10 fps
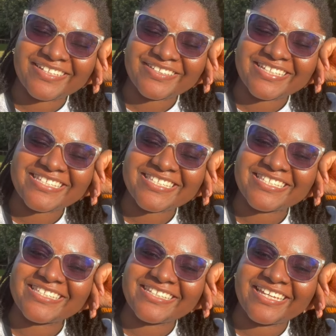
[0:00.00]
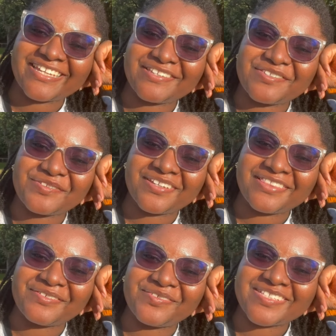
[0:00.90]
We're just sitting here
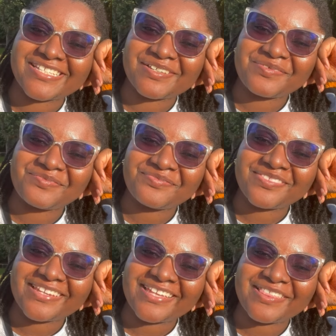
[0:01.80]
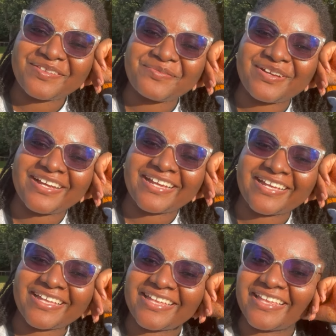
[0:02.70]
enjoying the water in the park
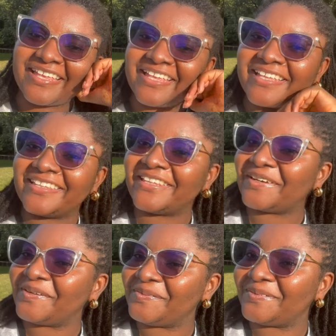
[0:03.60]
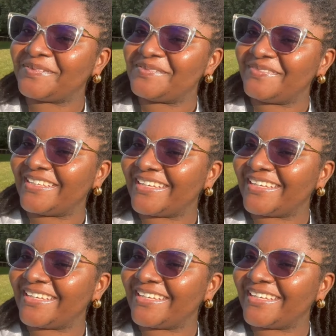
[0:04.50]
and the couple.